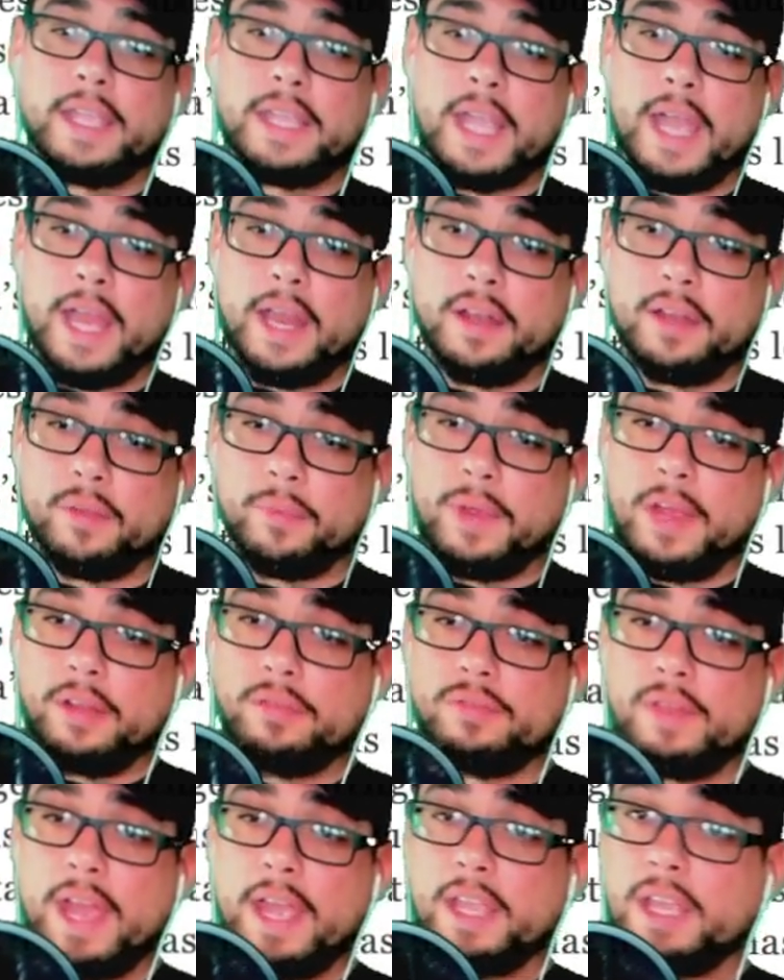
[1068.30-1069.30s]
again, the
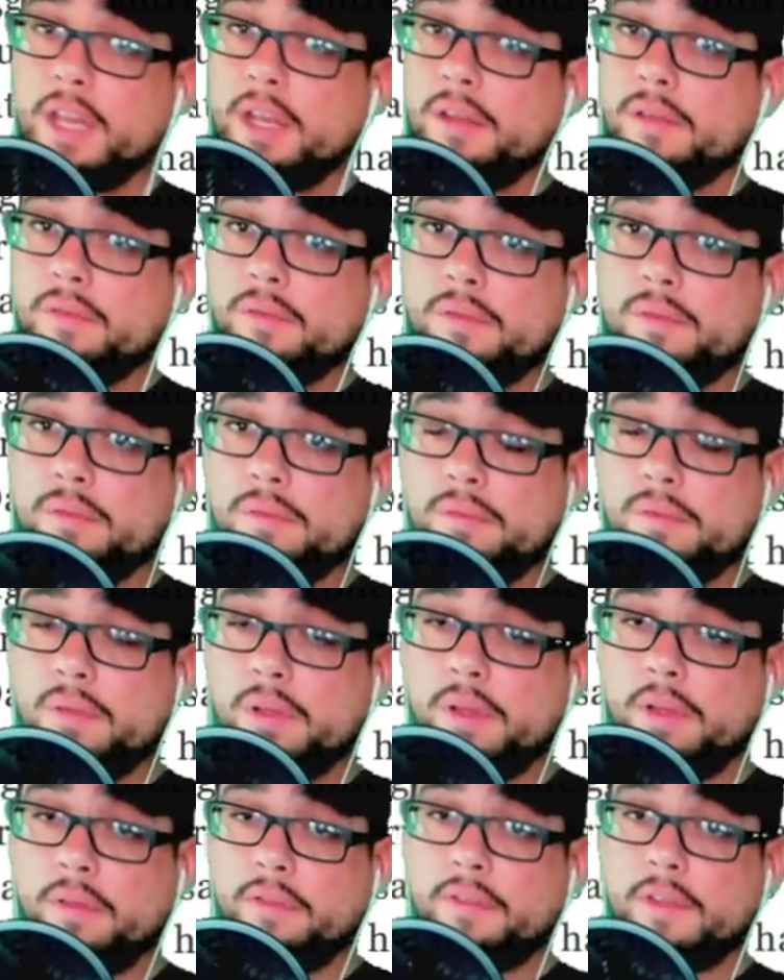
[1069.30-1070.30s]
Red Dragon
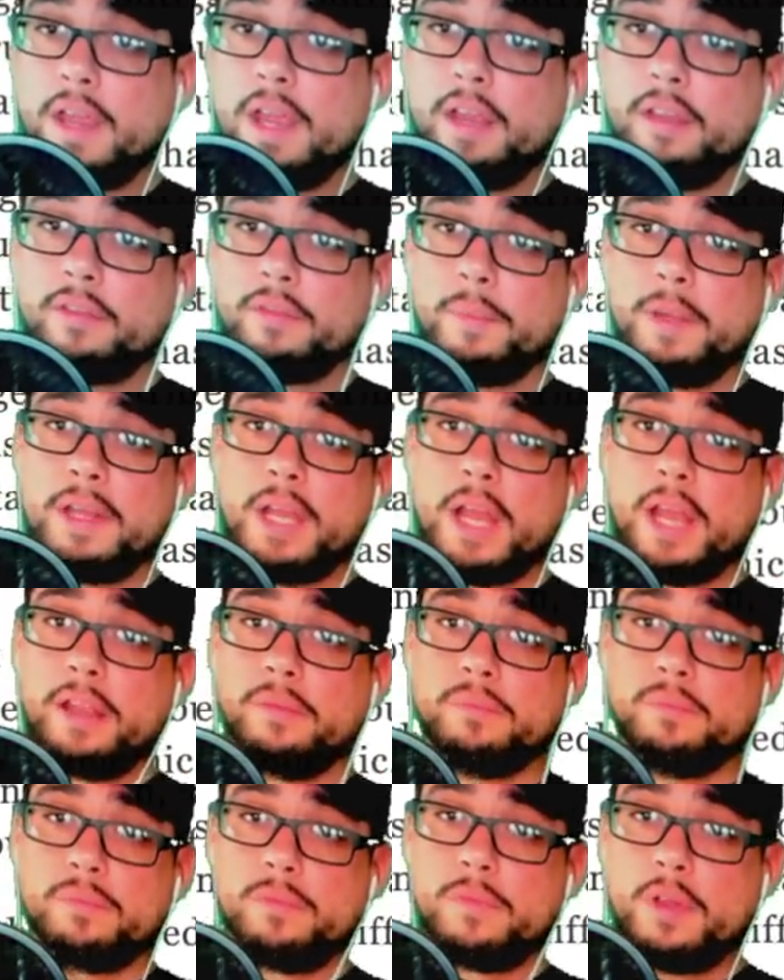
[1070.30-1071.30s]
is saying it's midnight,
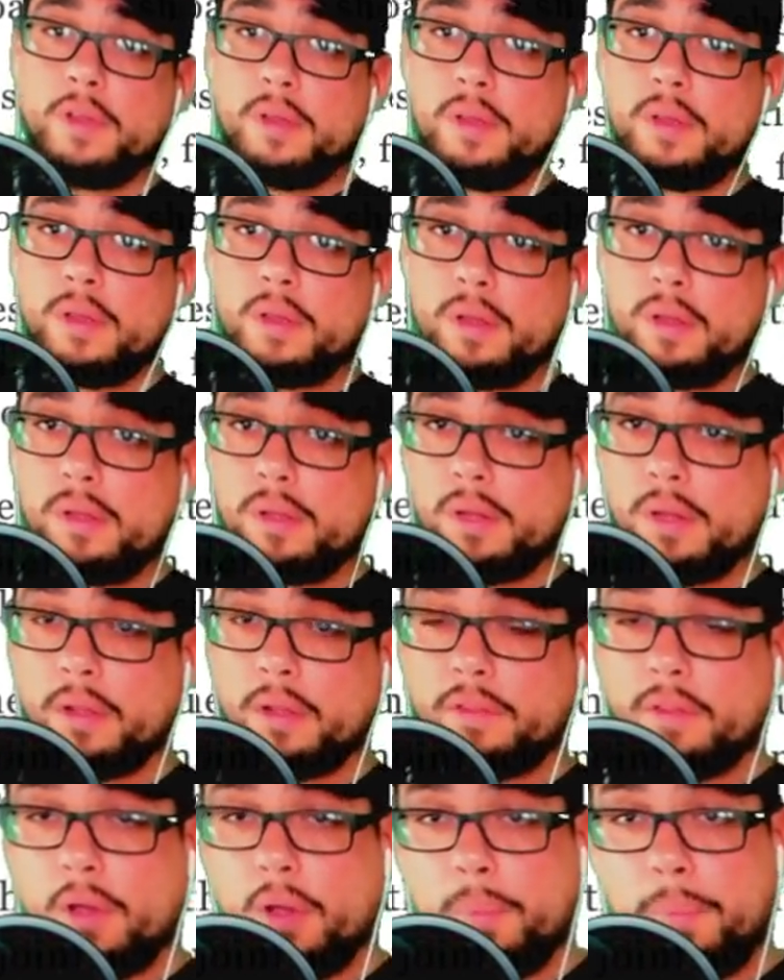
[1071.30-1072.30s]

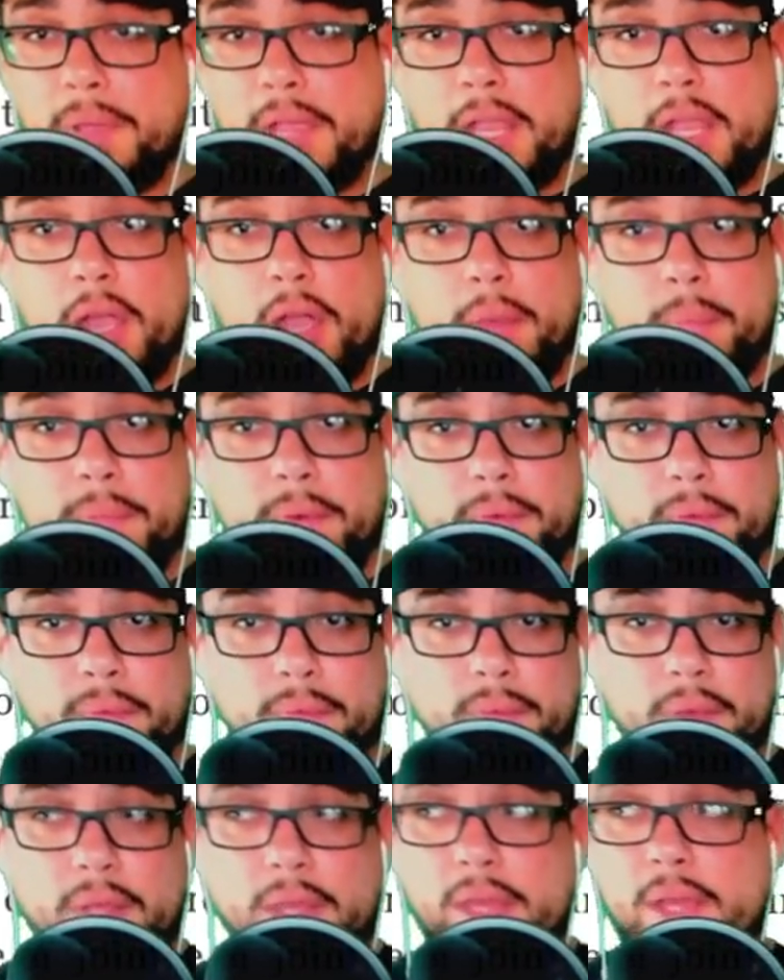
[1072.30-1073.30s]
let's go pay up.
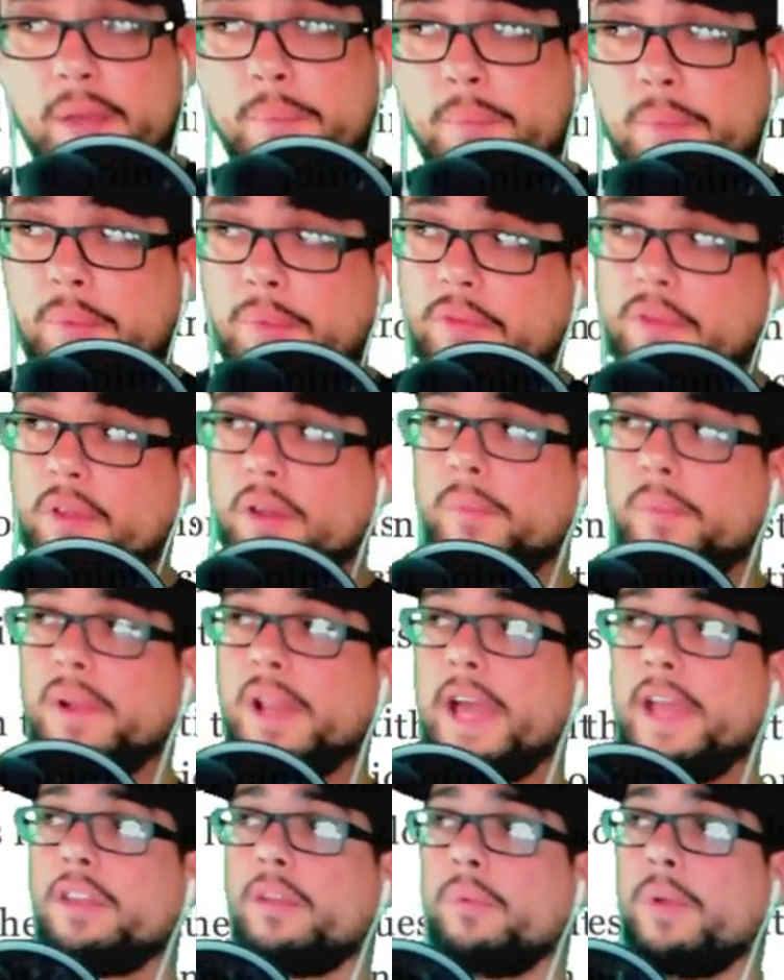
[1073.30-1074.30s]
People's gonna be
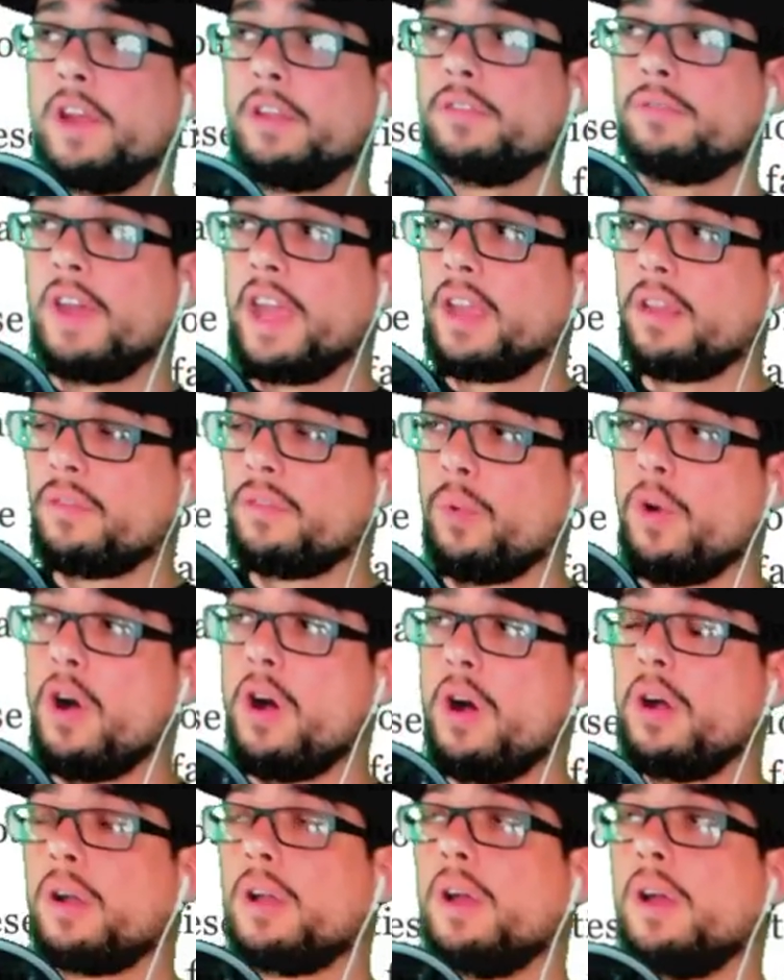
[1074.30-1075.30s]
like, the Red Dragon's
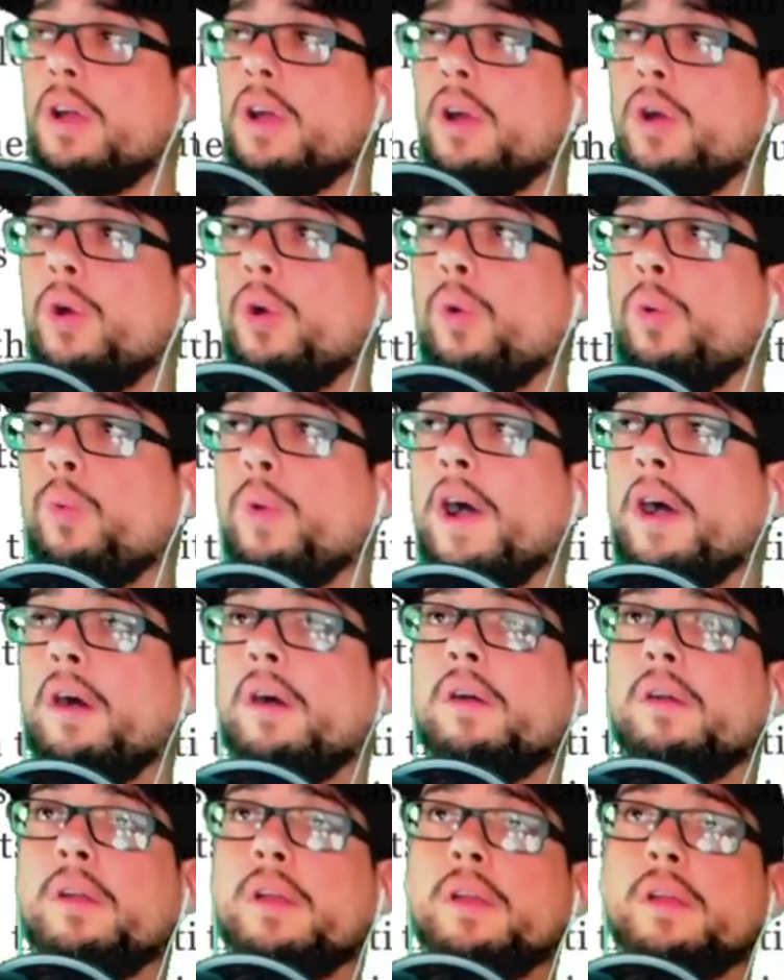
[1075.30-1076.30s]
wrong.
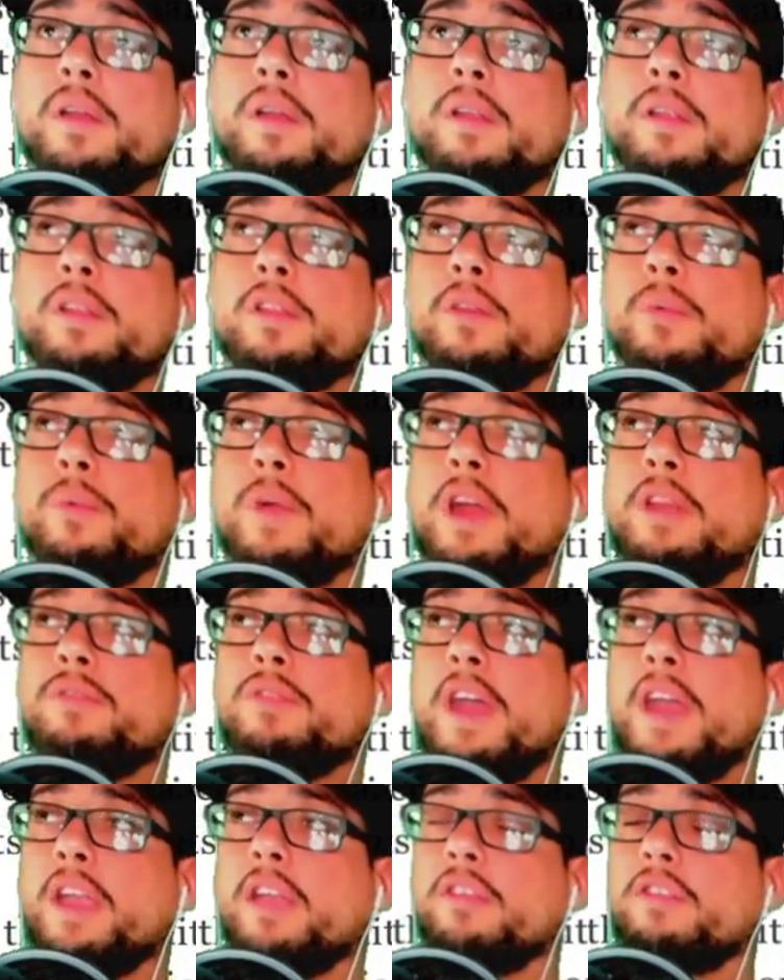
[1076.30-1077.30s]
Well, the Red
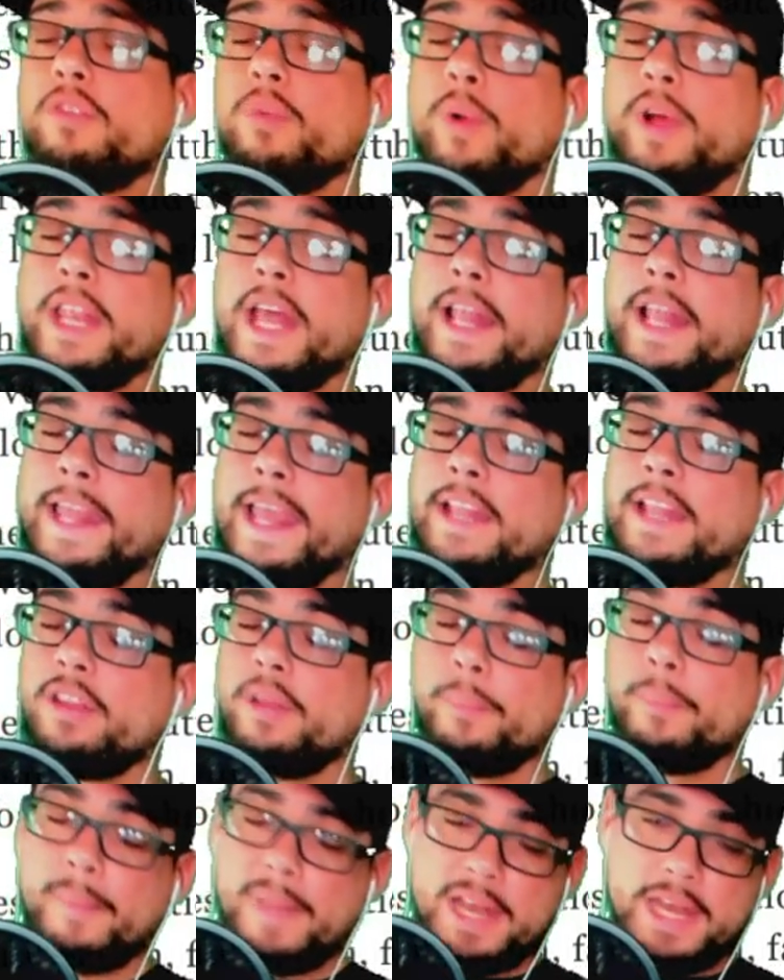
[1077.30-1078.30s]
Dragon is the one that lent
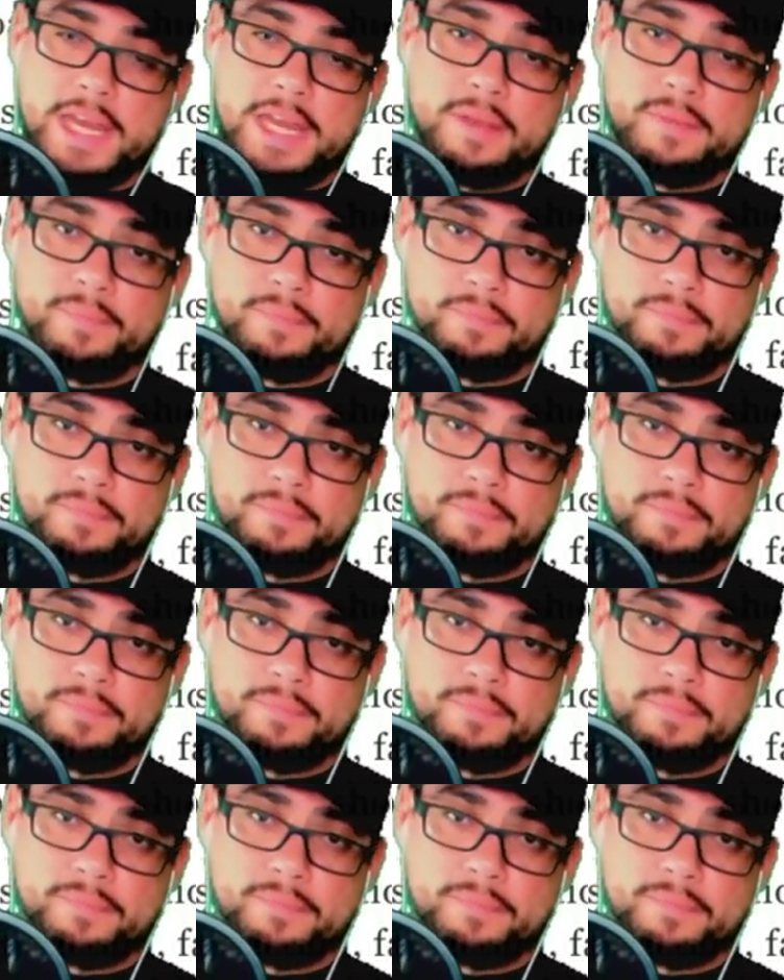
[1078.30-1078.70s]
them money.